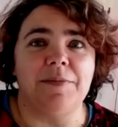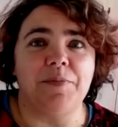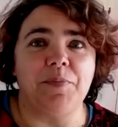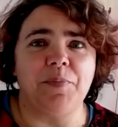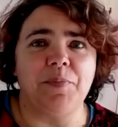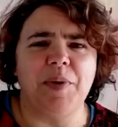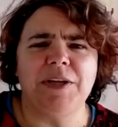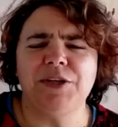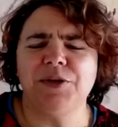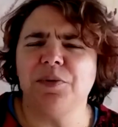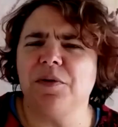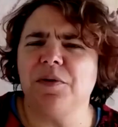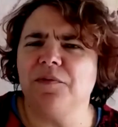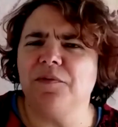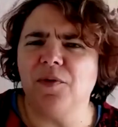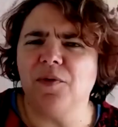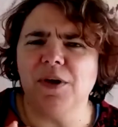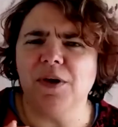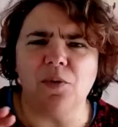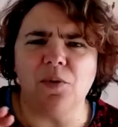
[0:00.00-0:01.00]
But to
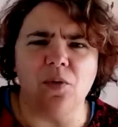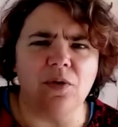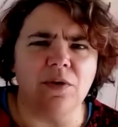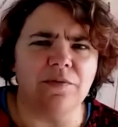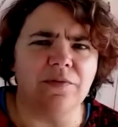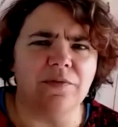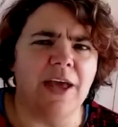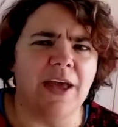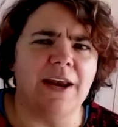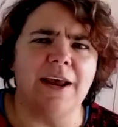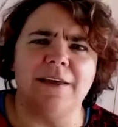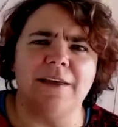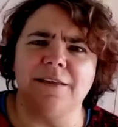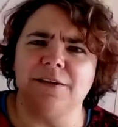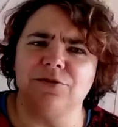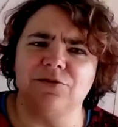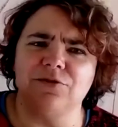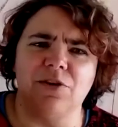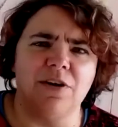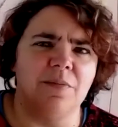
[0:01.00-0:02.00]
avoid all of that and the
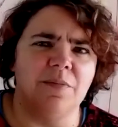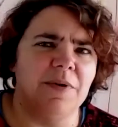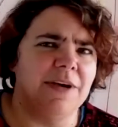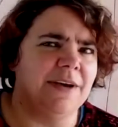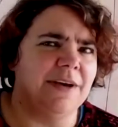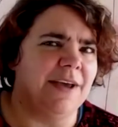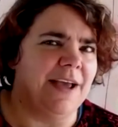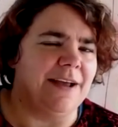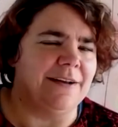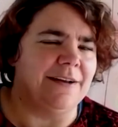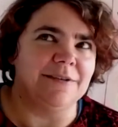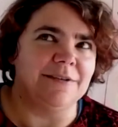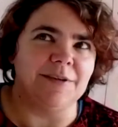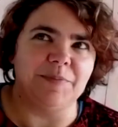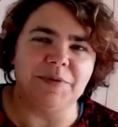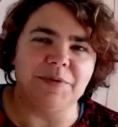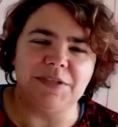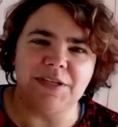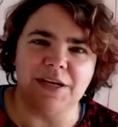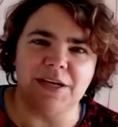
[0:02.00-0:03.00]
drama and the
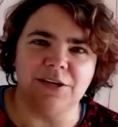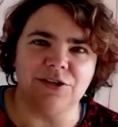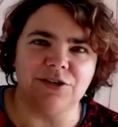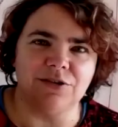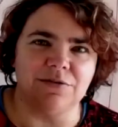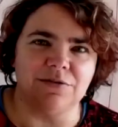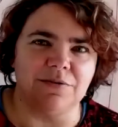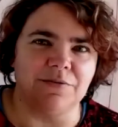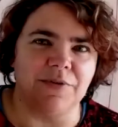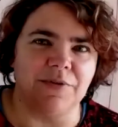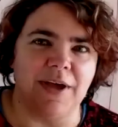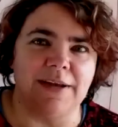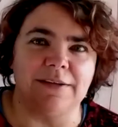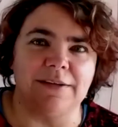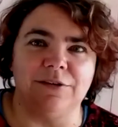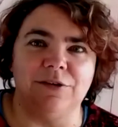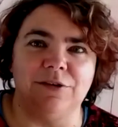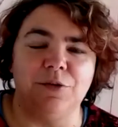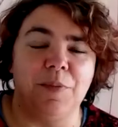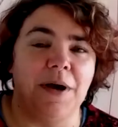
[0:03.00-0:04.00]
potential that
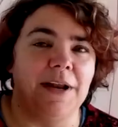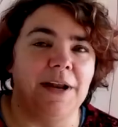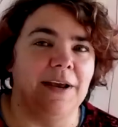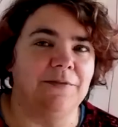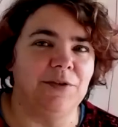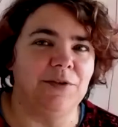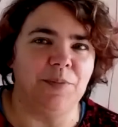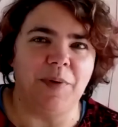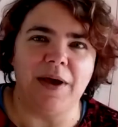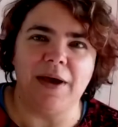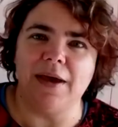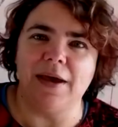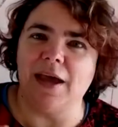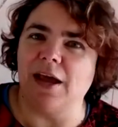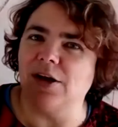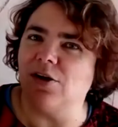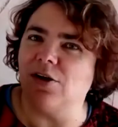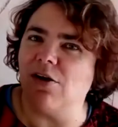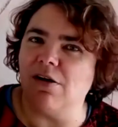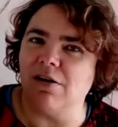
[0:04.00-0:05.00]
you might have to pay
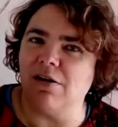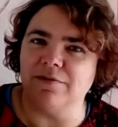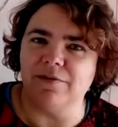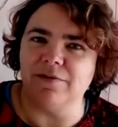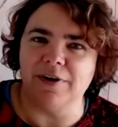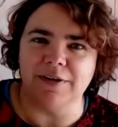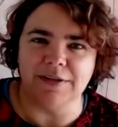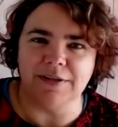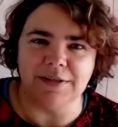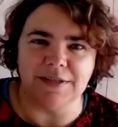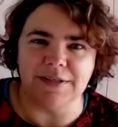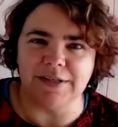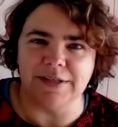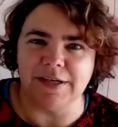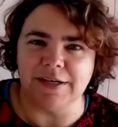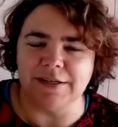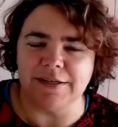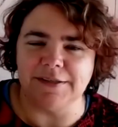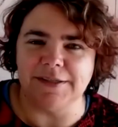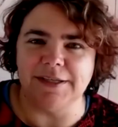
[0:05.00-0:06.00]
and can't find the
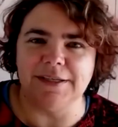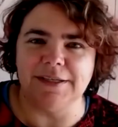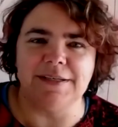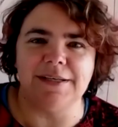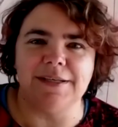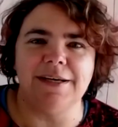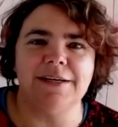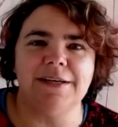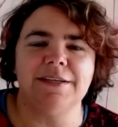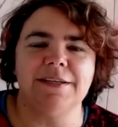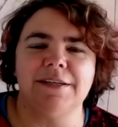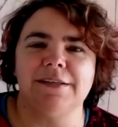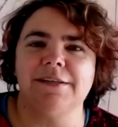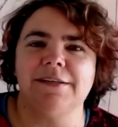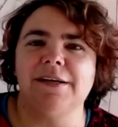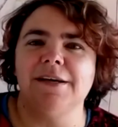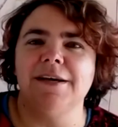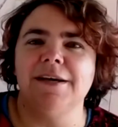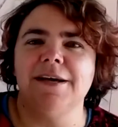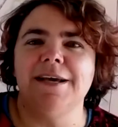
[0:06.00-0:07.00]
designer years later,
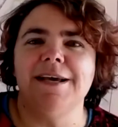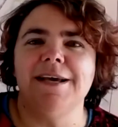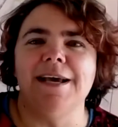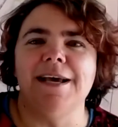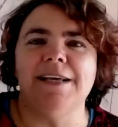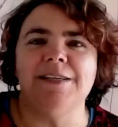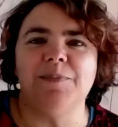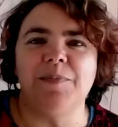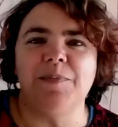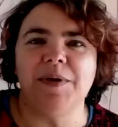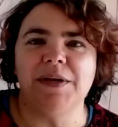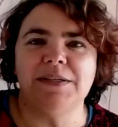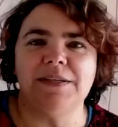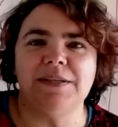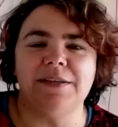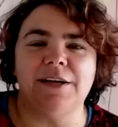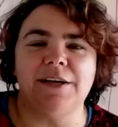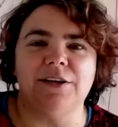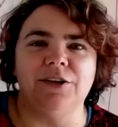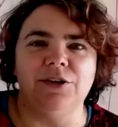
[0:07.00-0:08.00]
it's best
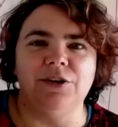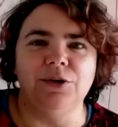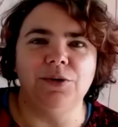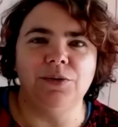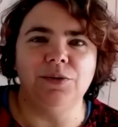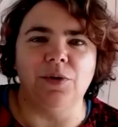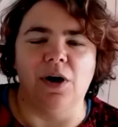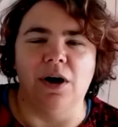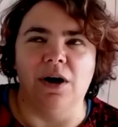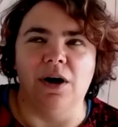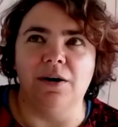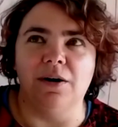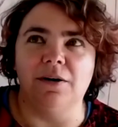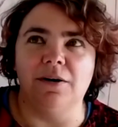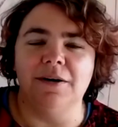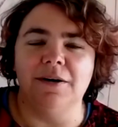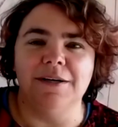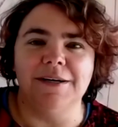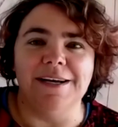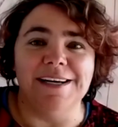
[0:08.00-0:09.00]
that you are
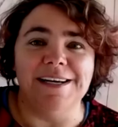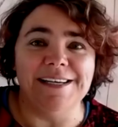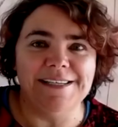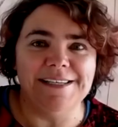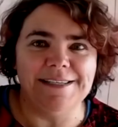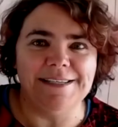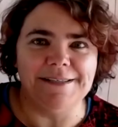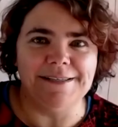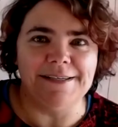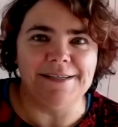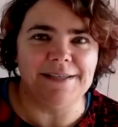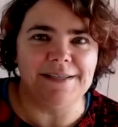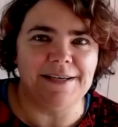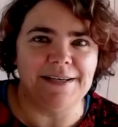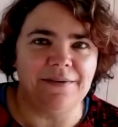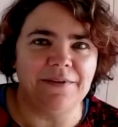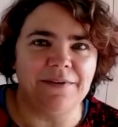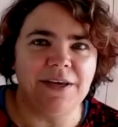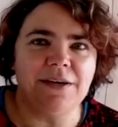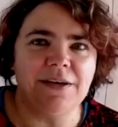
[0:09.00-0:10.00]
legally
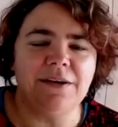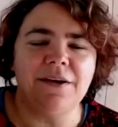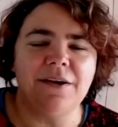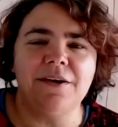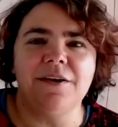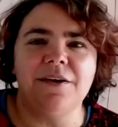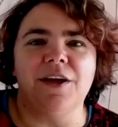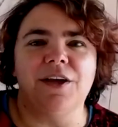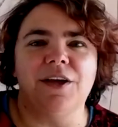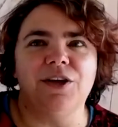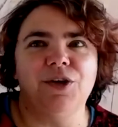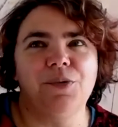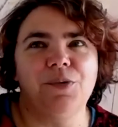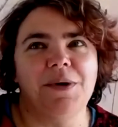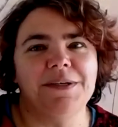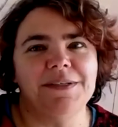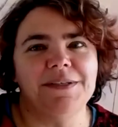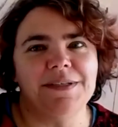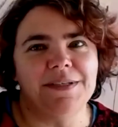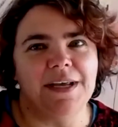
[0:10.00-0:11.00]
savvy, that you
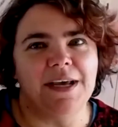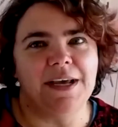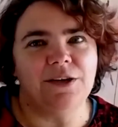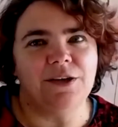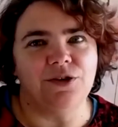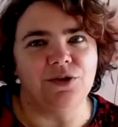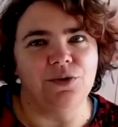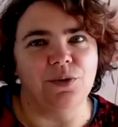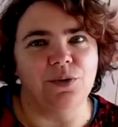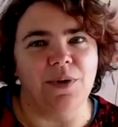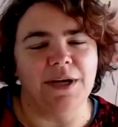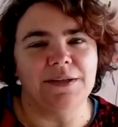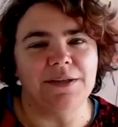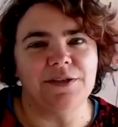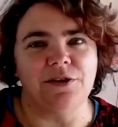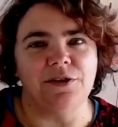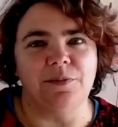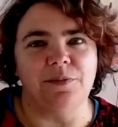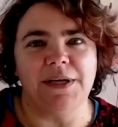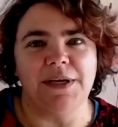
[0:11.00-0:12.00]
understand your rights
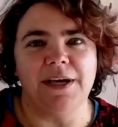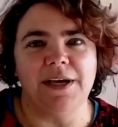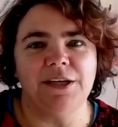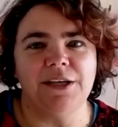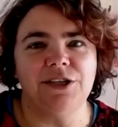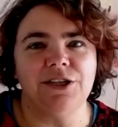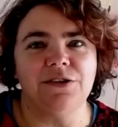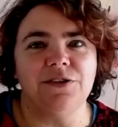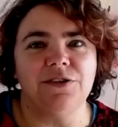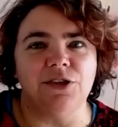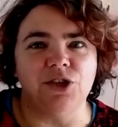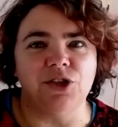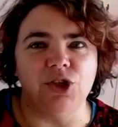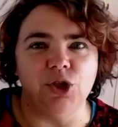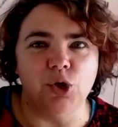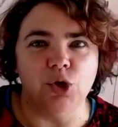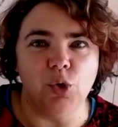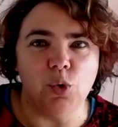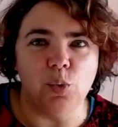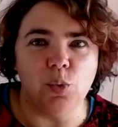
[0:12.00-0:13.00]
and obligations. It's
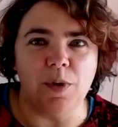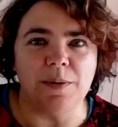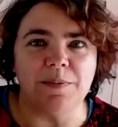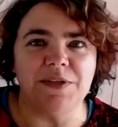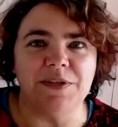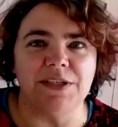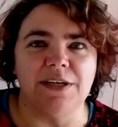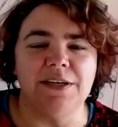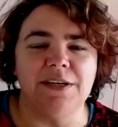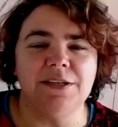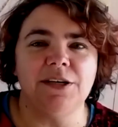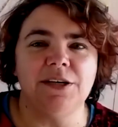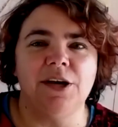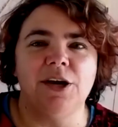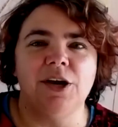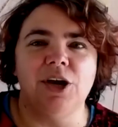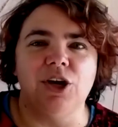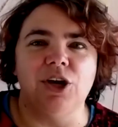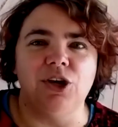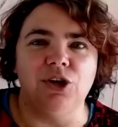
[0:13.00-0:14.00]
your website.
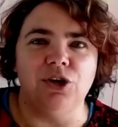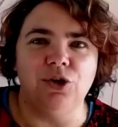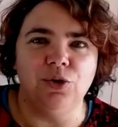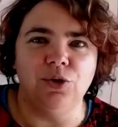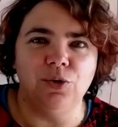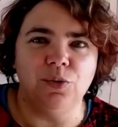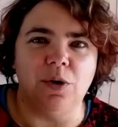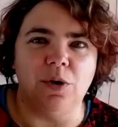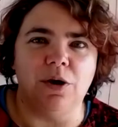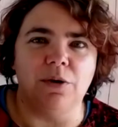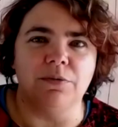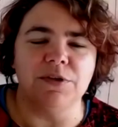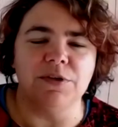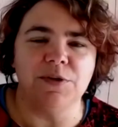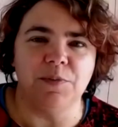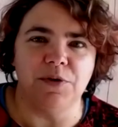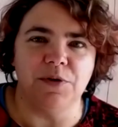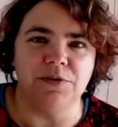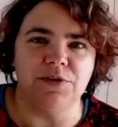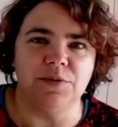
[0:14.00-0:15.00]
You are
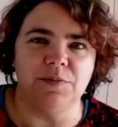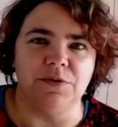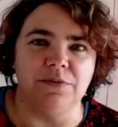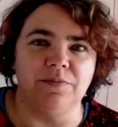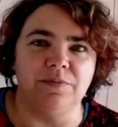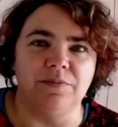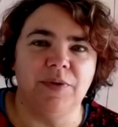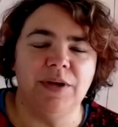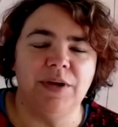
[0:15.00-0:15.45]
responsible.